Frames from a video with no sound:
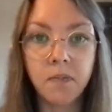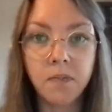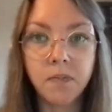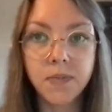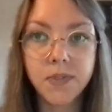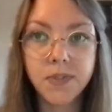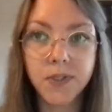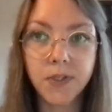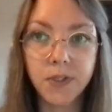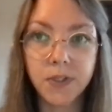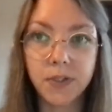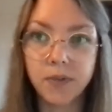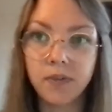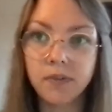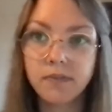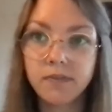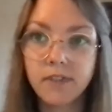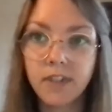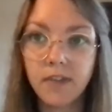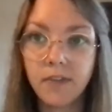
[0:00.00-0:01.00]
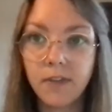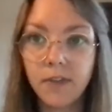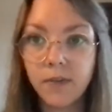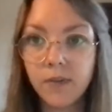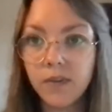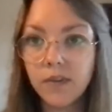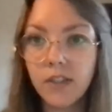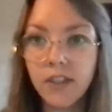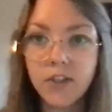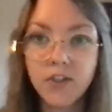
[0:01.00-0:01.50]
So if
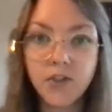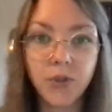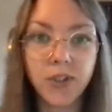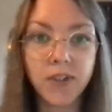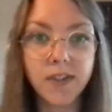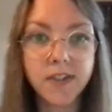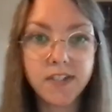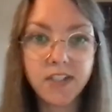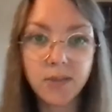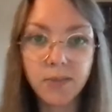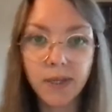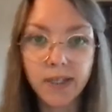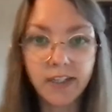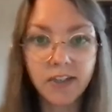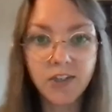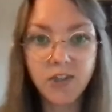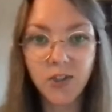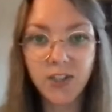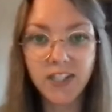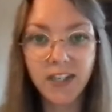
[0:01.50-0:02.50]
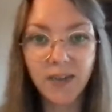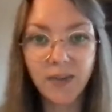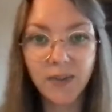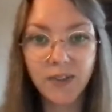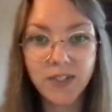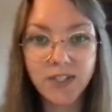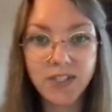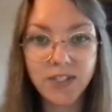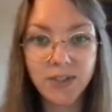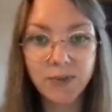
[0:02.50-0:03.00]
you enjoy this, you might enjoy that
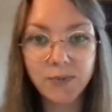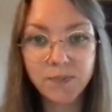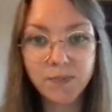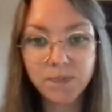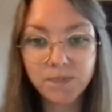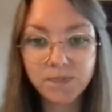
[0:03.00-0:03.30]
one too.